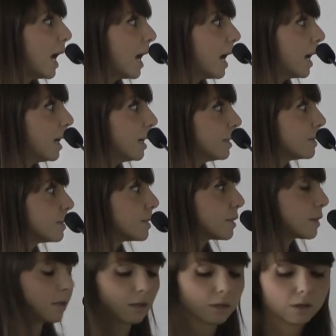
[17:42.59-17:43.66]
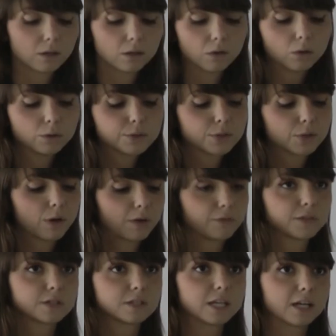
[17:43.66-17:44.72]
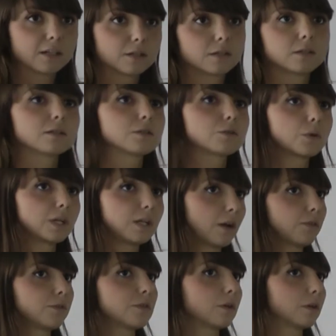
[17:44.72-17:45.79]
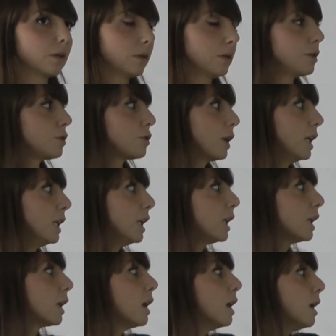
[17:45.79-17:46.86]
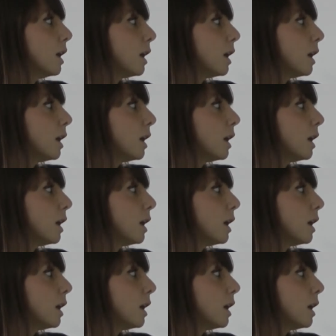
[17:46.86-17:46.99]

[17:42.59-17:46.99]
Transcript: and also after that, straight after the training,